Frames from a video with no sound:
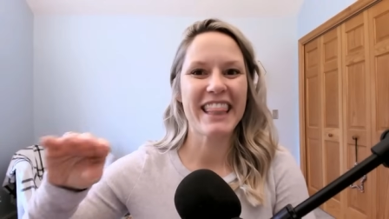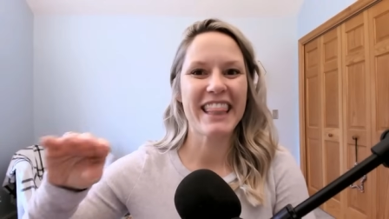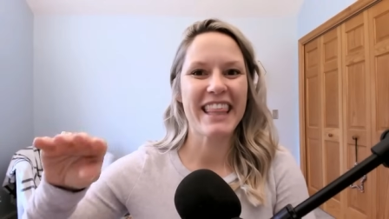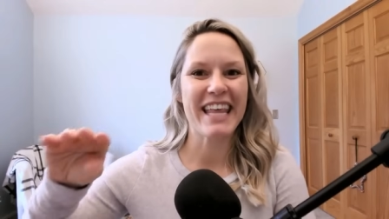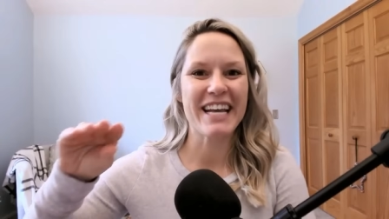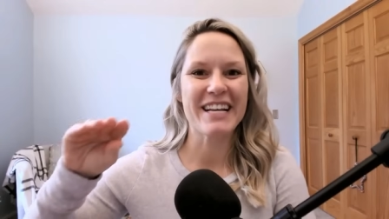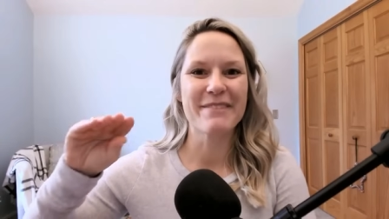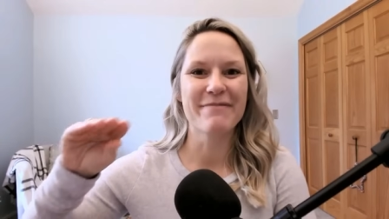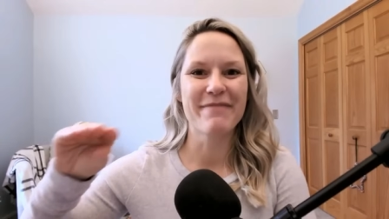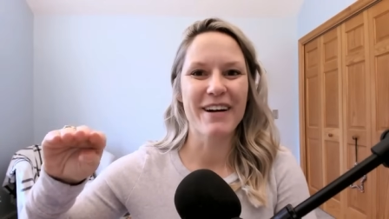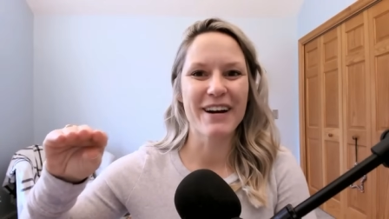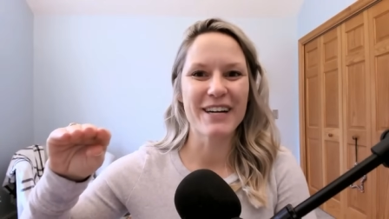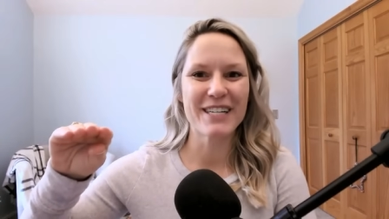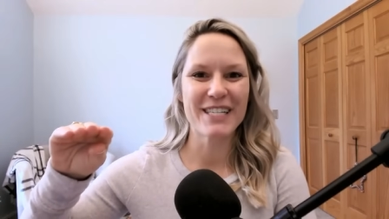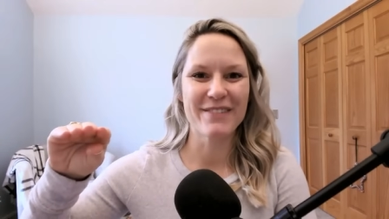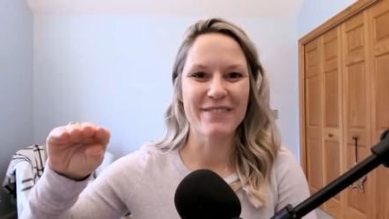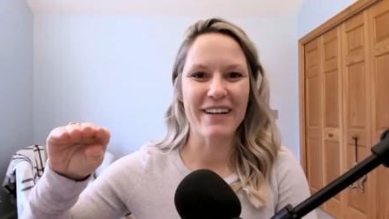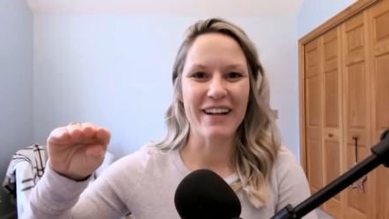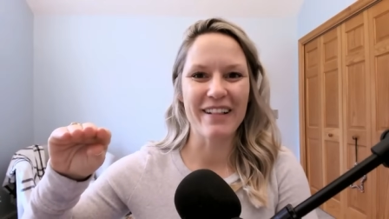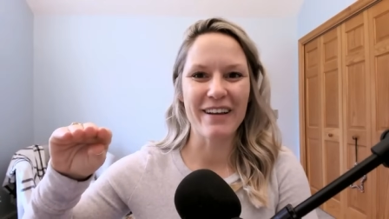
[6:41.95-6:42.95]
thick
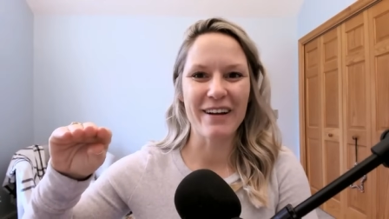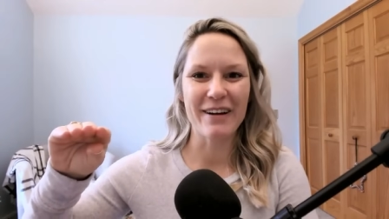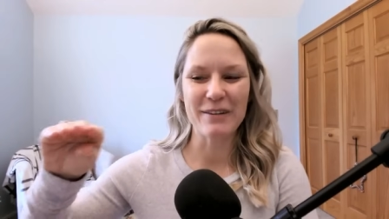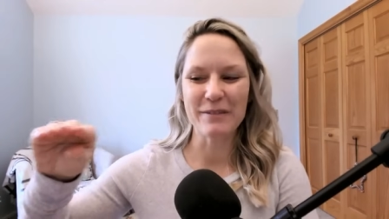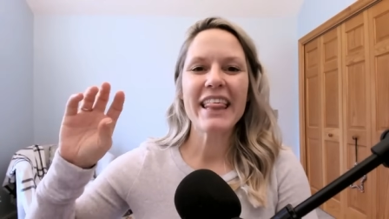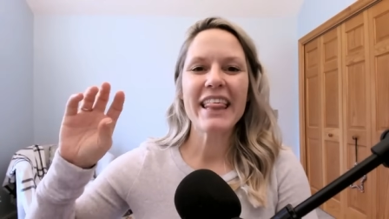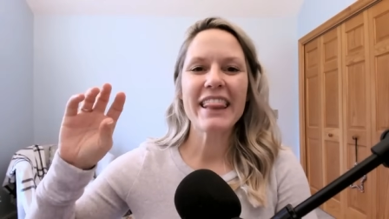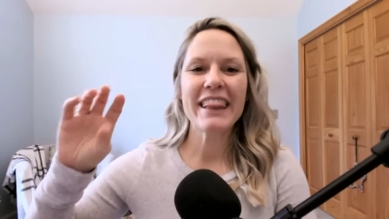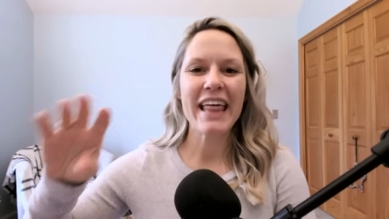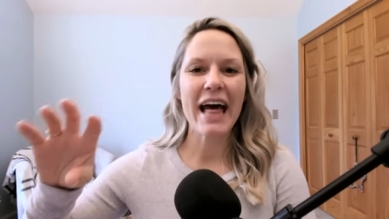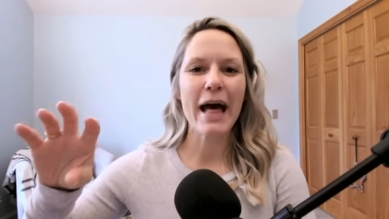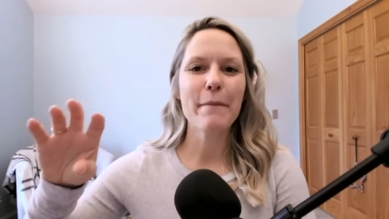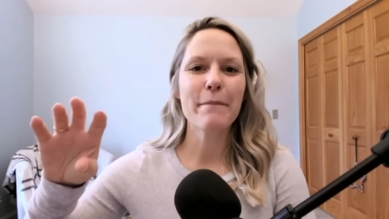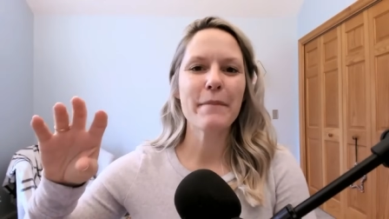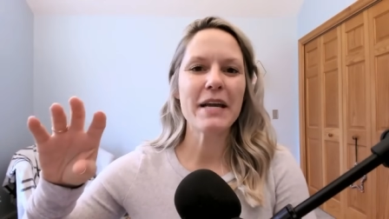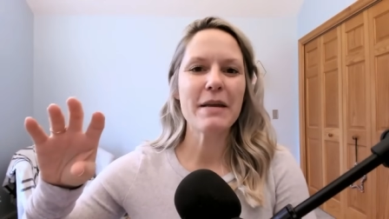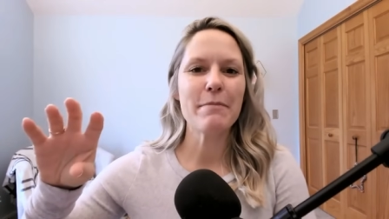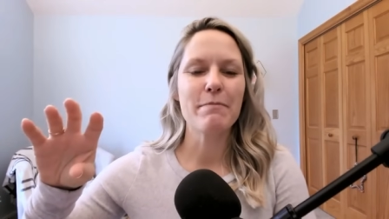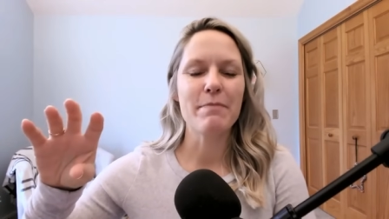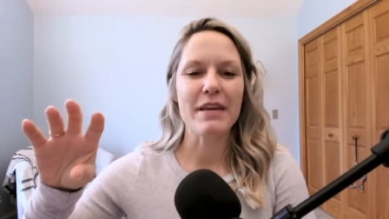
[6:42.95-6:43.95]
marshmallow, that
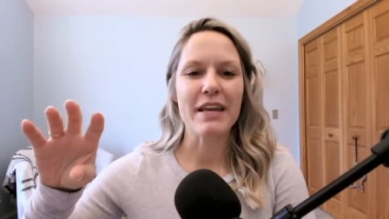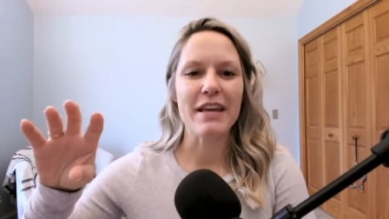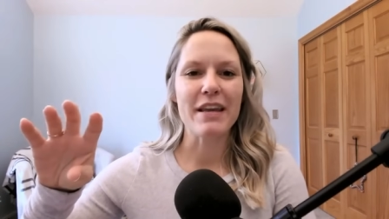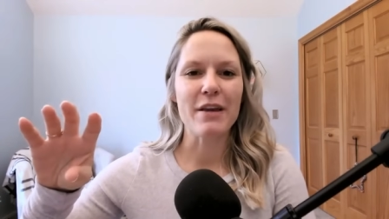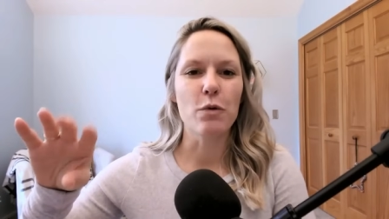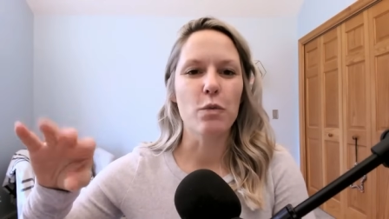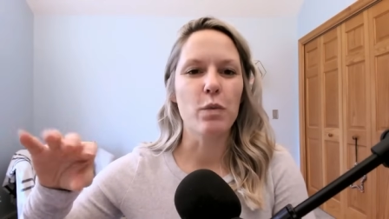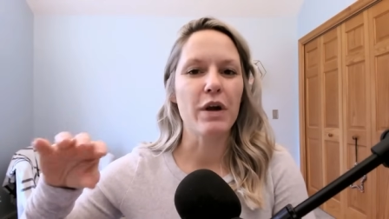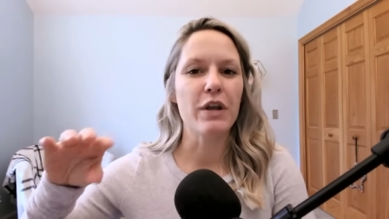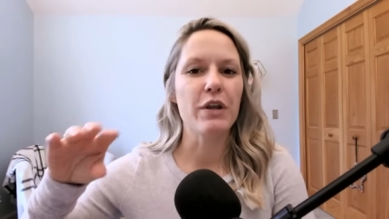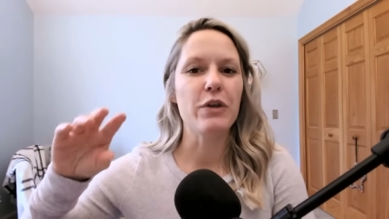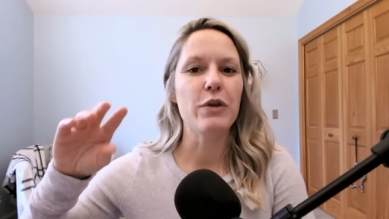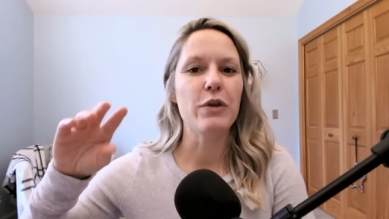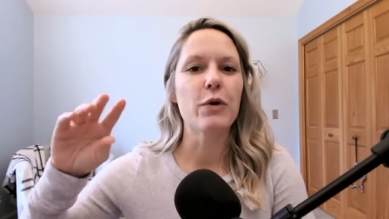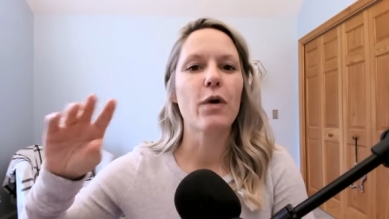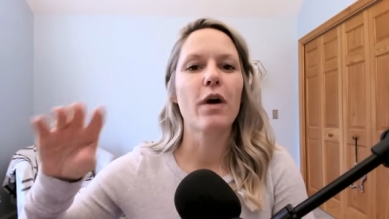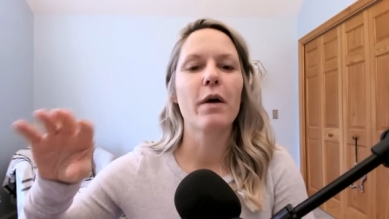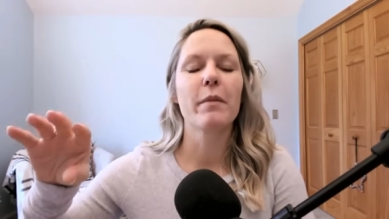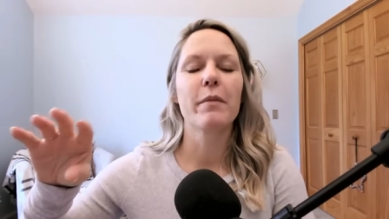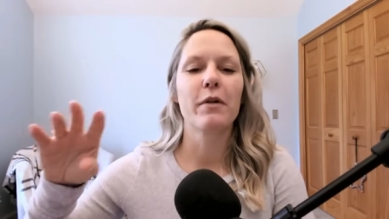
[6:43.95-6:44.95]
might be what
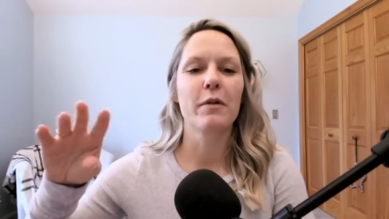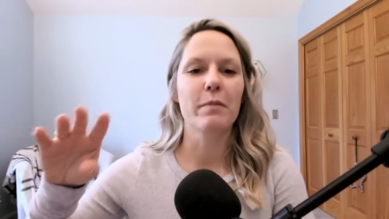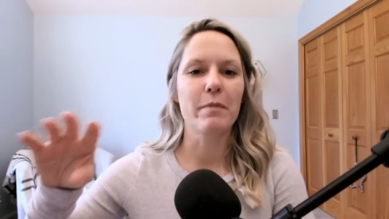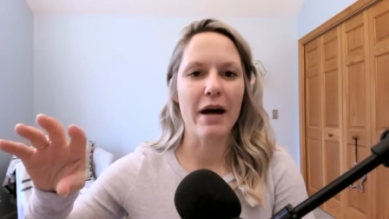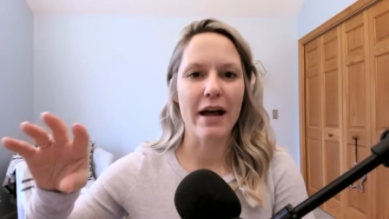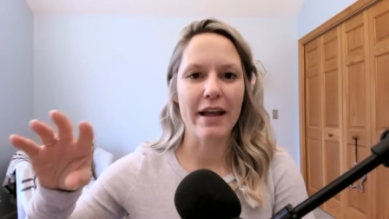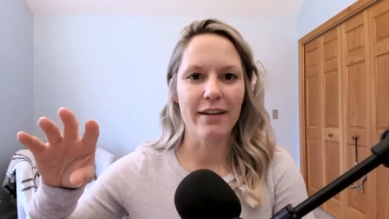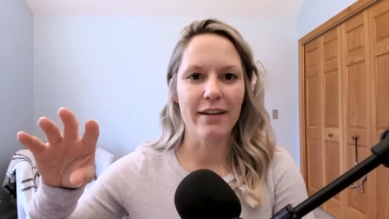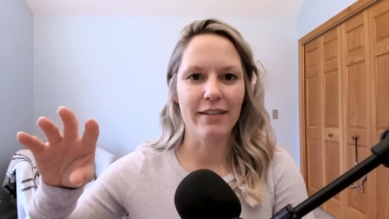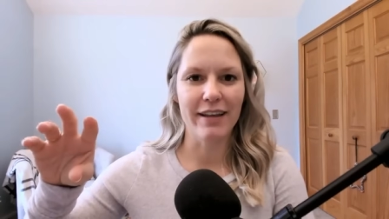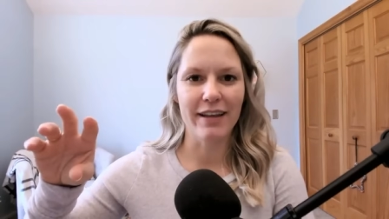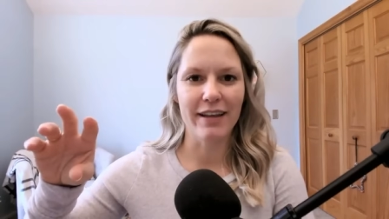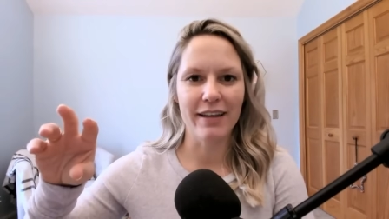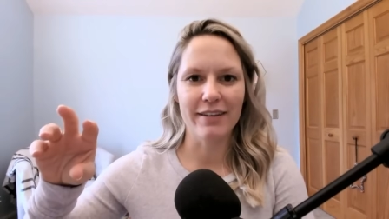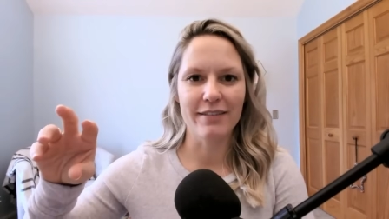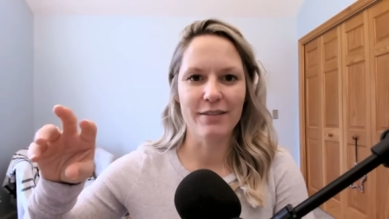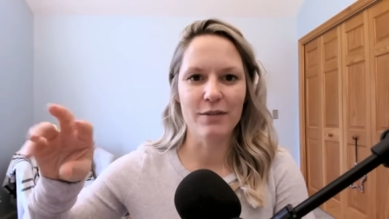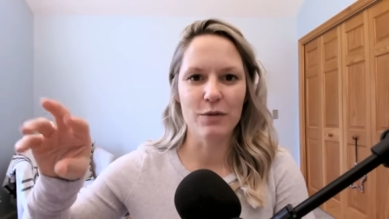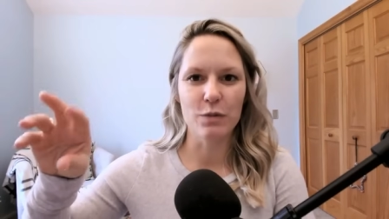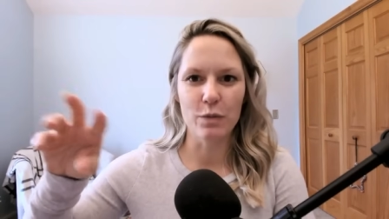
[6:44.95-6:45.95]
normal
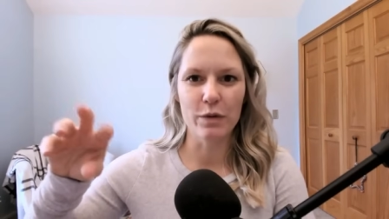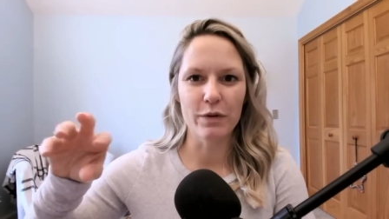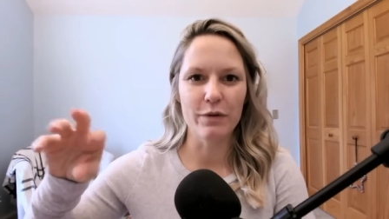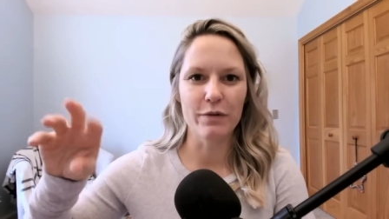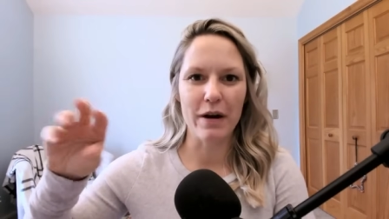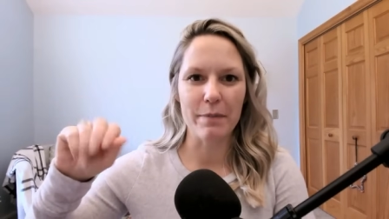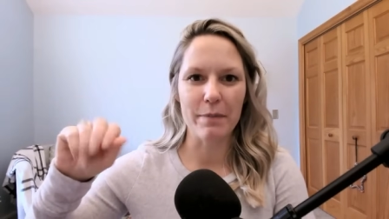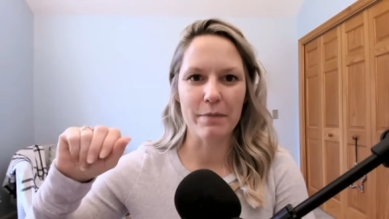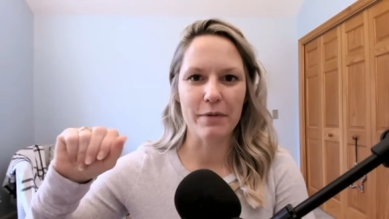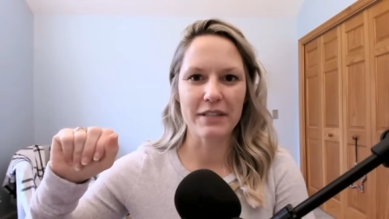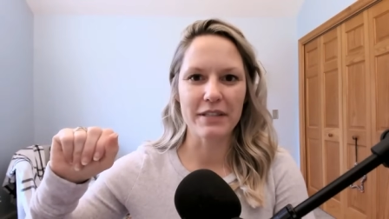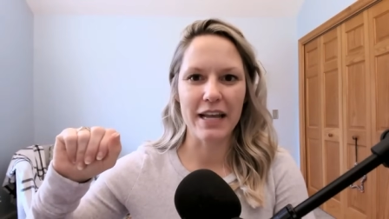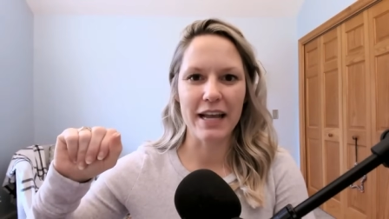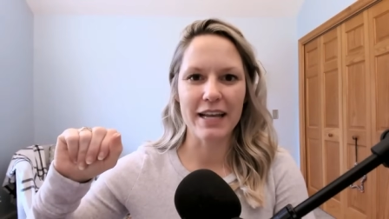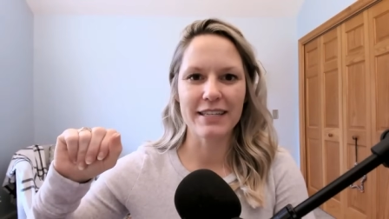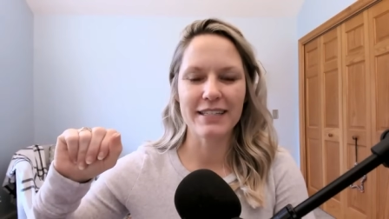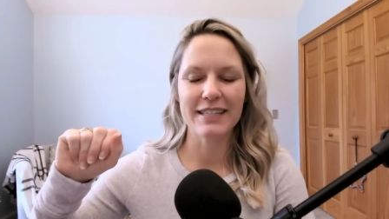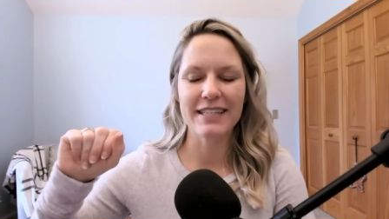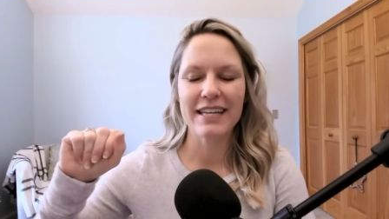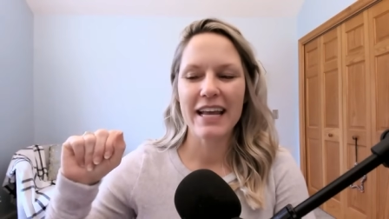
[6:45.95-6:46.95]
myelin would
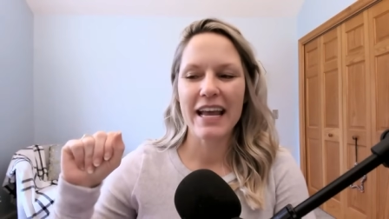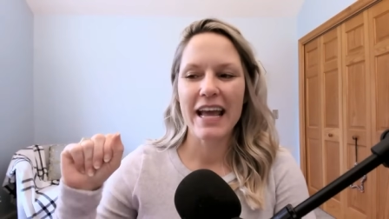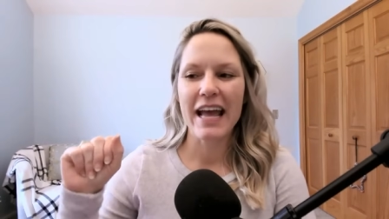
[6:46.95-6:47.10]
represent.